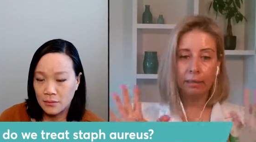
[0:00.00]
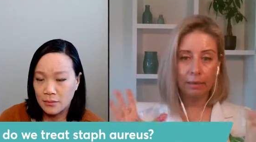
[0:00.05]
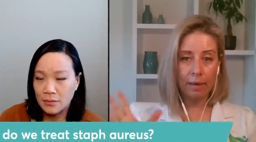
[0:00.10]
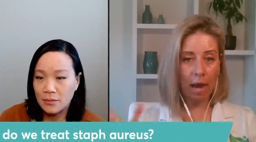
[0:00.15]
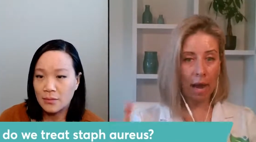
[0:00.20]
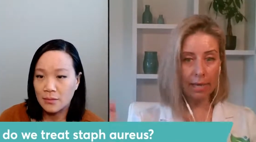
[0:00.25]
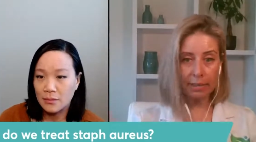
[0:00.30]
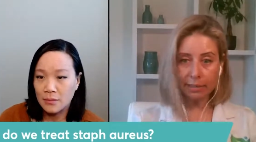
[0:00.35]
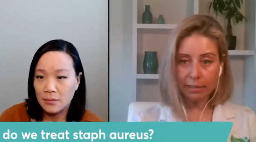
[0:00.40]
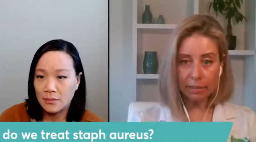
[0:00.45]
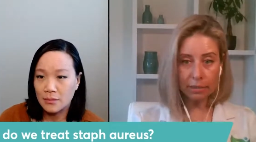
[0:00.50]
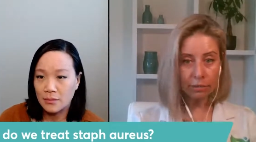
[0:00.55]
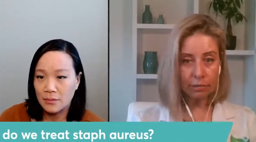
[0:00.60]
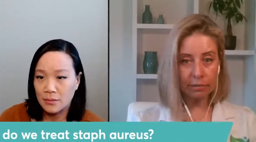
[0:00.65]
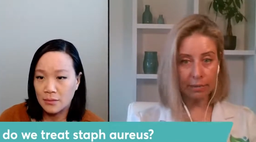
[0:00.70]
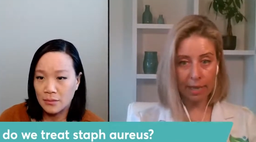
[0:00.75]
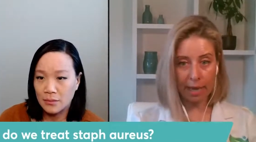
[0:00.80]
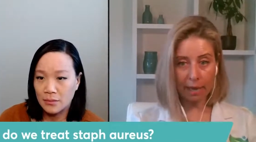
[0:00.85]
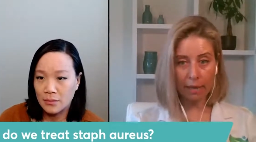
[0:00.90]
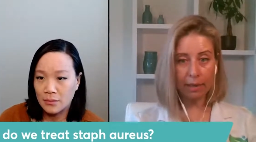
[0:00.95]
Speaker 1: Now, I still
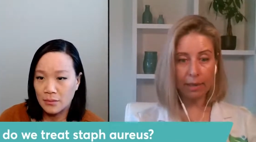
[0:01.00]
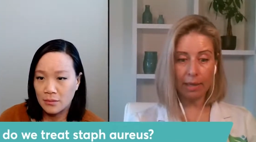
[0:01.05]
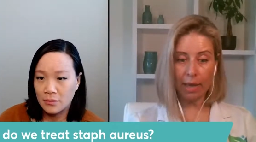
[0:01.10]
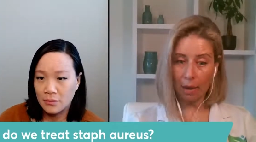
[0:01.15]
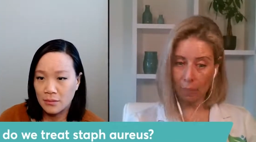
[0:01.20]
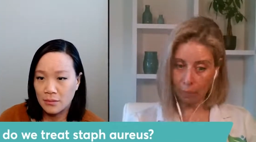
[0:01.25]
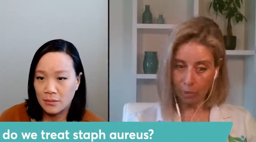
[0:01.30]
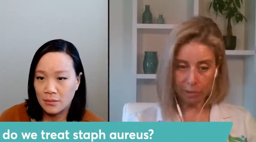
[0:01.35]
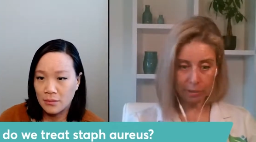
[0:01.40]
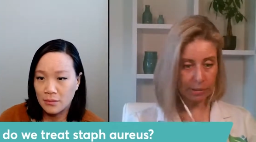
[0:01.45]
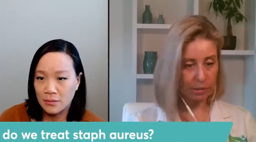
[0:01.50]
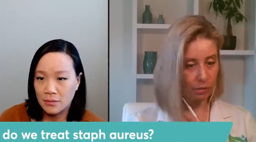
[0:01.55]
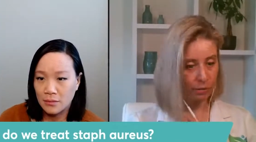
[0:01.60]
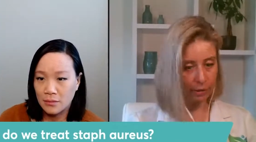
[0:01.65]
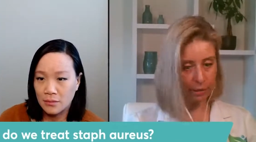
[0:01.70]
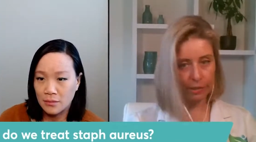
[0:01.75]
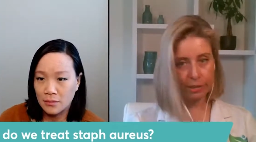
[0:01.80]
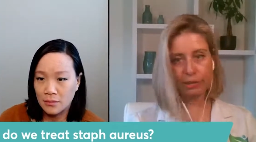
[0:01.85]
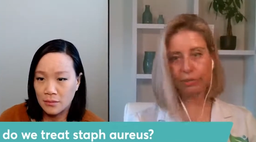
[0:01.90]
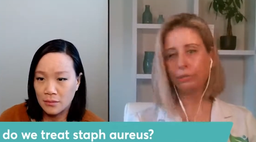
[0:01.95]
say, yeah, we still
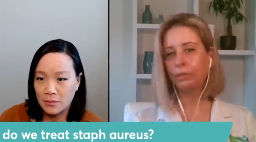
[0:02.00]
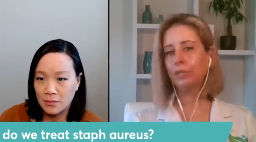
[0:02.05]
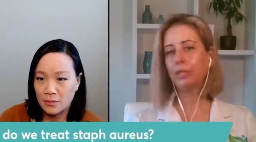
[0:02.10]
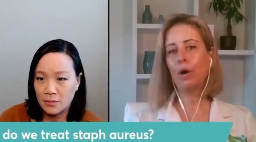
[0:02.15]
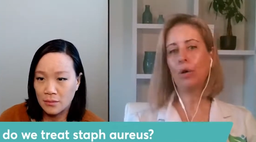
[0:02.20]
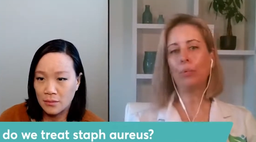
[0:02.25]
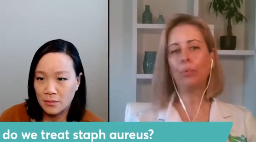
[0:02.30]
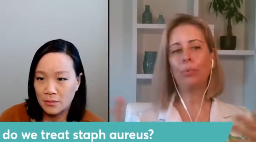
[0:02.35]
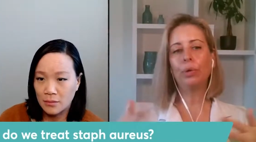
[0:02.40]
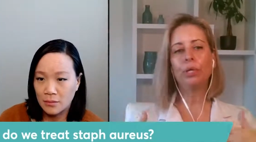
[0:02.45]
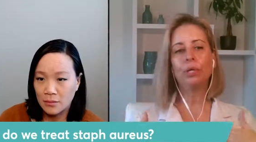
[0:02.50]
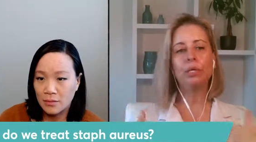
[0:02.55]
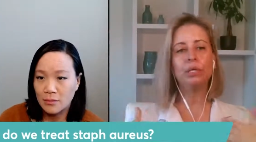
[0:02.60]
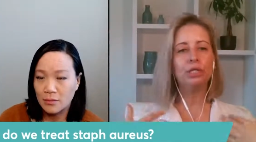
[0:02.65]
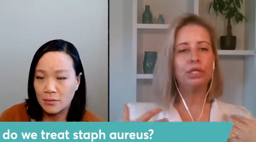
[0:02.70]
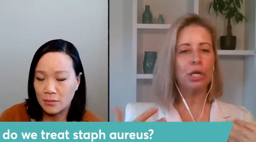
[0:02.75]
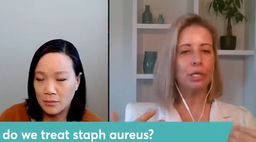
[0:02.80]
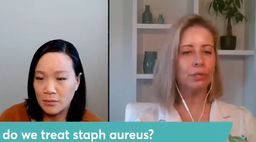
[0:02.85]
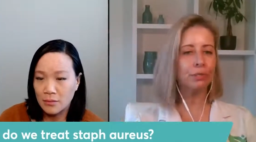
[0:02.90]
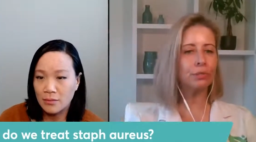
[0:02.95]
need to use soap. We
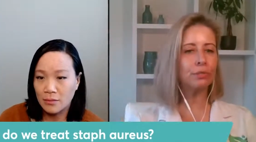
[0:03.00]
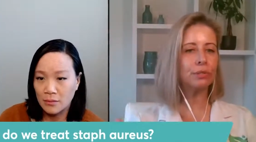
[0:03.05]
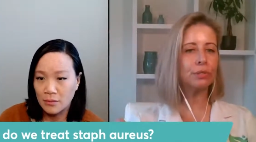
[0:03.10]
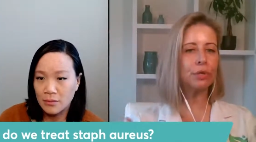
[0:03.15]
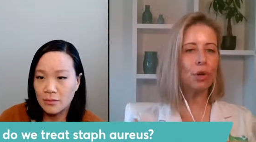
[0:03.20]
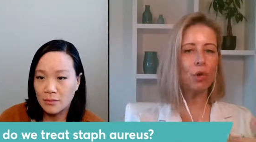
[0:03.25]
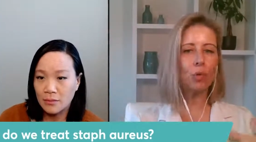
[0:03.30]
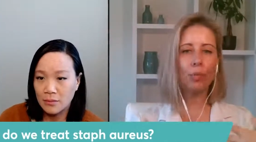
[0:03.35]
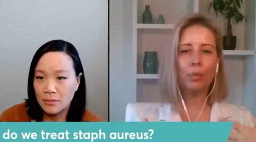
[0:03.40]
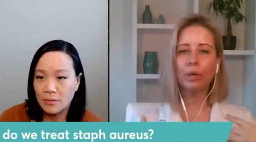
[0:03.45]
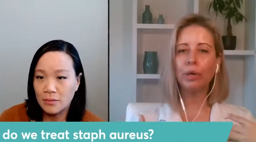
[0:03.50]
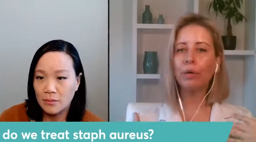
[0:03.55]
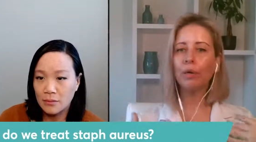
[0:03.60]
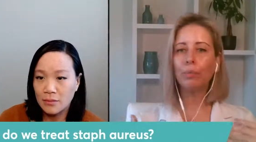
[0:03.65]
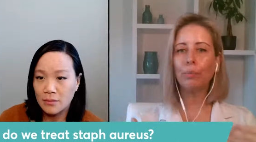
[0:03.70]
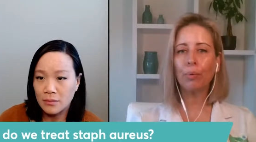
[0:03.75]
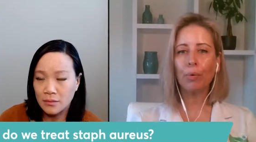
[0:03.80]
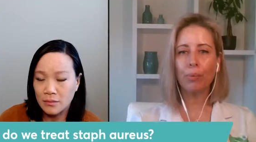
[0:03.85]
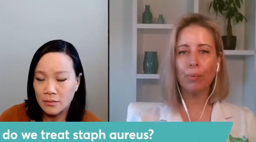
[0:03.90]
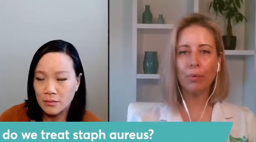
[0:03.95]
need gentle soap and in
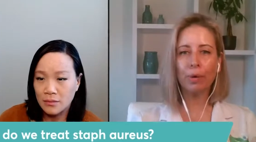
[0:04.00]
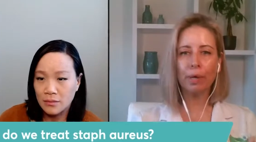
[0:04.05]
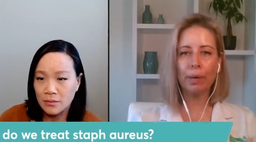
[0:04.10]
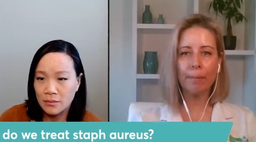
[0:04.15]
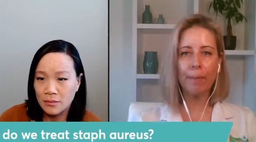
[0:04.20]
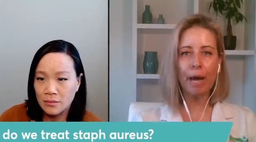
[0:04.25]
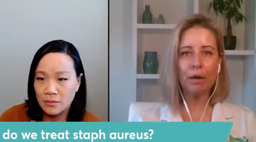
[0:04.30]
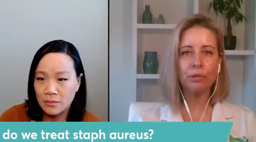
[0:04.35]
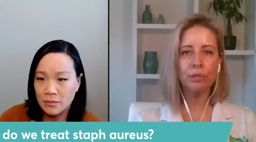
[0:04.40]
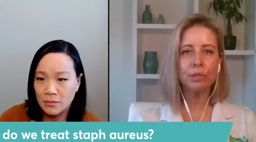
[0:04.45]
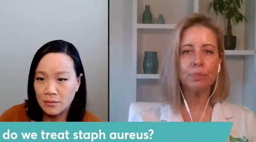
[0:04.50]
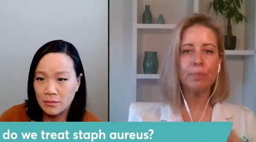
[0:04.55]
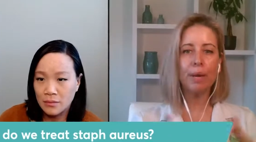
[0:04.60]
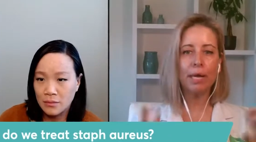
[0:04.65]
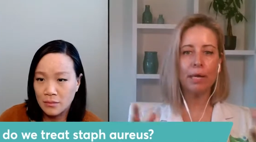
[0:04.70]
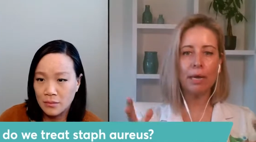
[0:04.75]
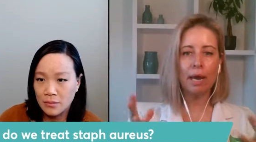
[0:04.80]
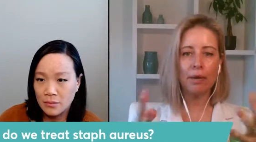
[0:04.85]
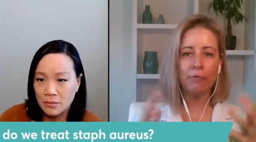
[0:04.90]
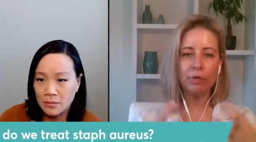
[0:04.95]
appropriate amounts.
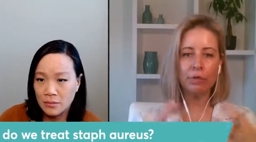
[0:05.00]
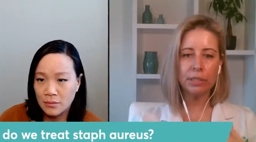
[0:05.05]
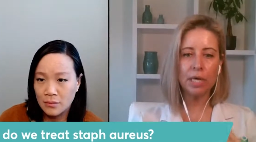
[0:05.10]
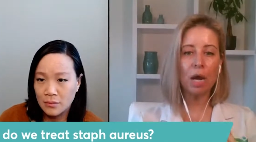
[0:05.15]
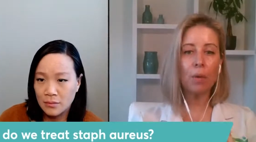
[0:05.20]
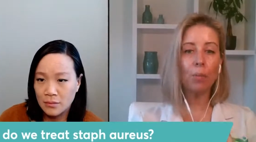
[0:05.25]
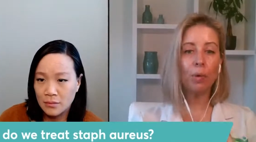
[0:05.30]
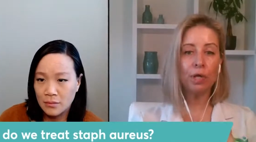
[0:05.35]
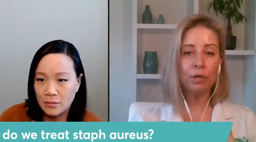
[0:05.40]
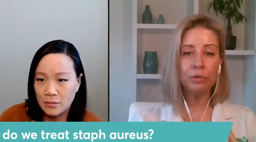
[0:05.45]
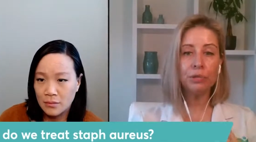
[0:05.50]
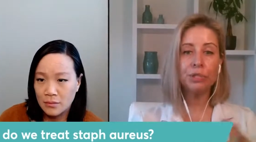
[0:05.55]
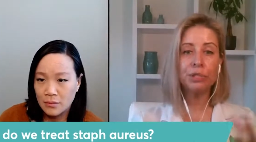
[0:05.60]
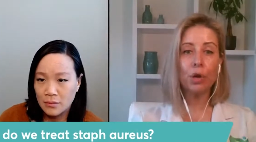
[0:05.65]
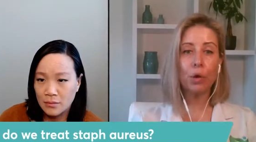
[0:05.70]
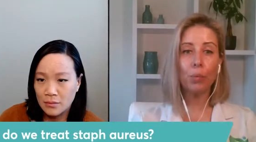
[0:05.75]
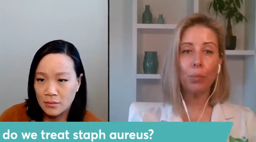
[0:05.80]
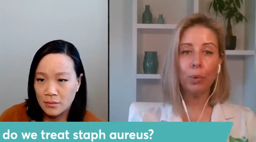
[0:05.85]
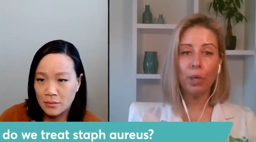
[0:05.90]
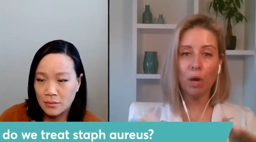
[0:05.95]
But every time we use
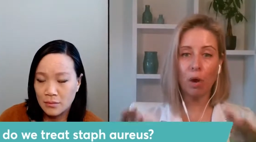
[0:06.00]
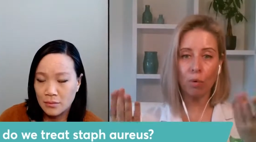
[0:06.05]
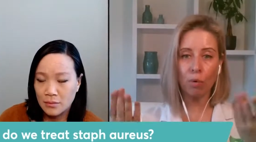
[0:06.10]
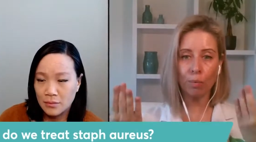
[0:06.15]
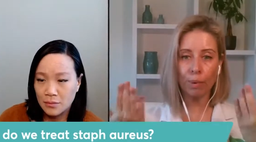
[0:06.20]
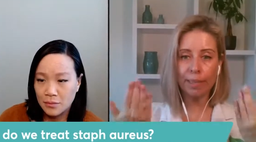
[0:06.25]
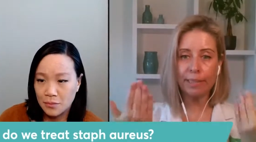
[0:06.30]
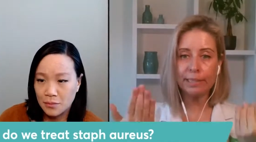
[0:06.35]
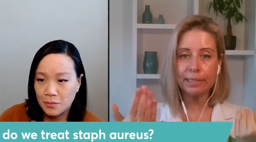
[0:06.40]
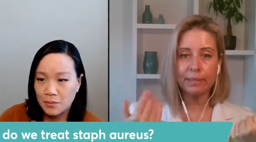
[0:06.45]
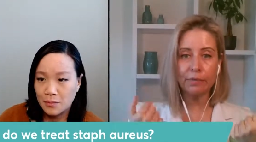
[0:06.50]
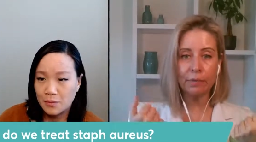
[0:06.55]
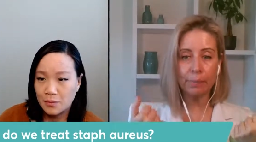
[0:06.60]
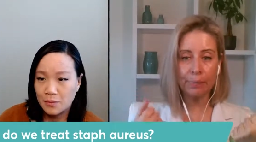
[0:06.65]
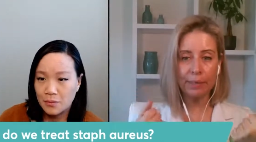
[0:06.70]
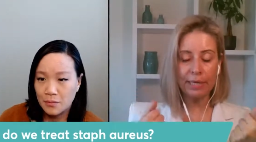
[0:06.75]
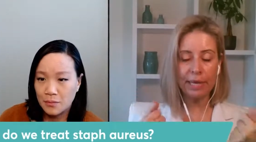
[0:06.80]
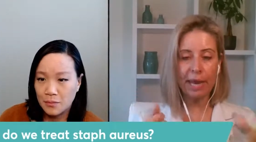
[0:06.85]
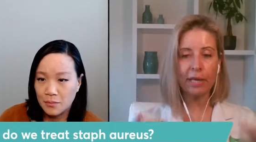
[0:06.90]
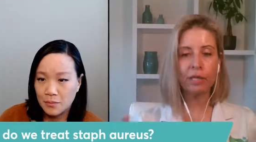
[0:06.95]
soap, we are raising the
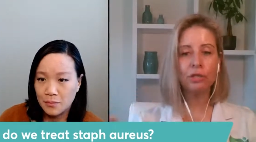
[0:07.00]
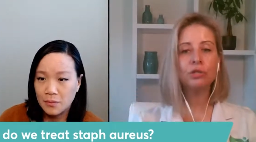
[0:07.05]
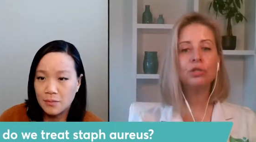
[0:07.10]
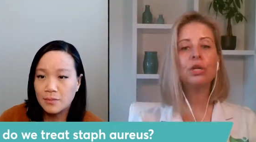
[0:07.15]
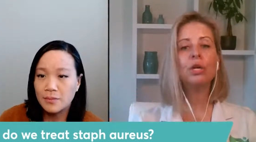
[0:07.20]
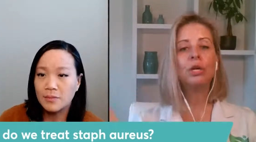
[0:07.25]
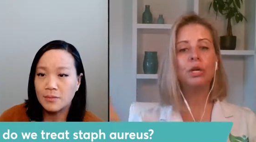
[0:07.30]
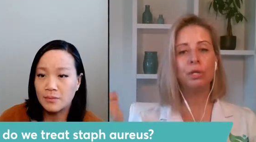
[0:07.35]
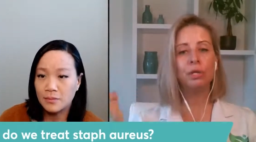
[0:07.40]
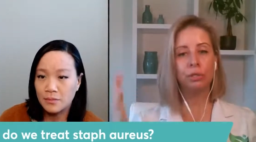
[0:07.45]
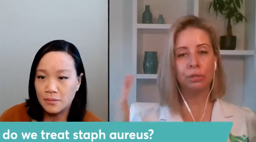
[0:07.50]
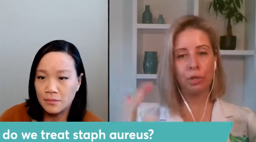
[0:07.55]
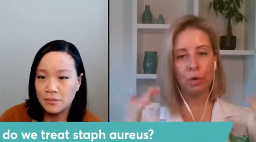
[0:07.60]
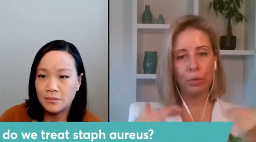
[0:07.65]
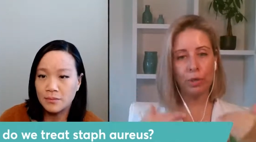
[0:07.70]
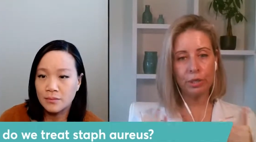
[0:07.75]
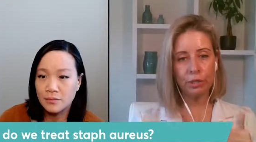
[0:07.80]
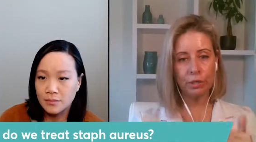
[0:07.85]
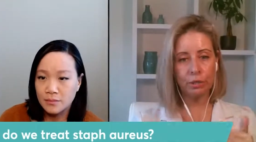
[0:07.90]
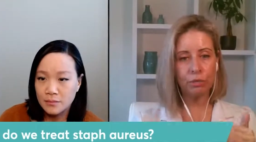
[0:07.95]
pH. So
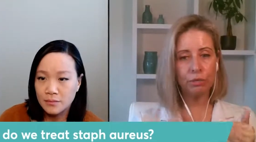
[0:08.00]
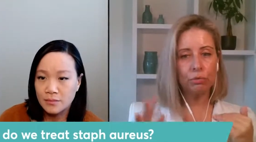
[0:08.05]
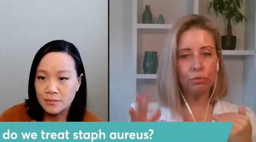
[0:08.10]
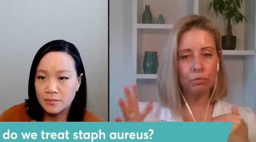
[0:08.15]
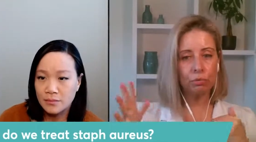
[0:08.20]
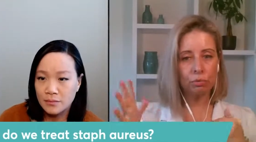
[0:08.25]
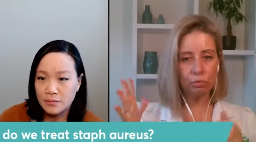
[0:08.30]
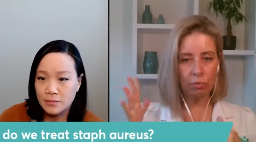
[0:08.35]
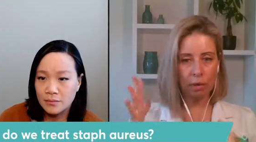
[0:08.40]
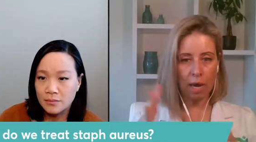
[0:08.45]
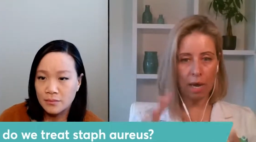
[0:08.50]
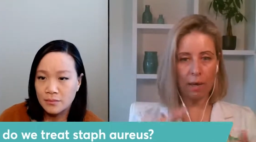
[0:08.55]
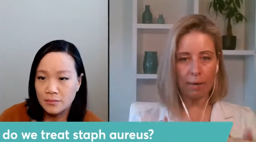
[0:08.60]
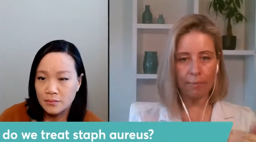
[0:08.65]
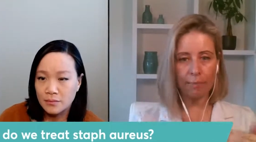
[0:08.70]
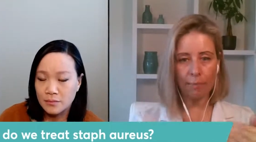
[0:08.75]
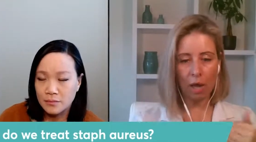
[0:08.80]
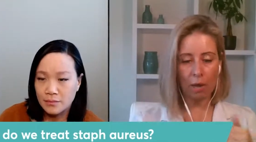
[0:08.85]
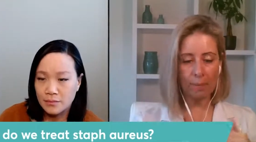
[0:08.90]
we do um,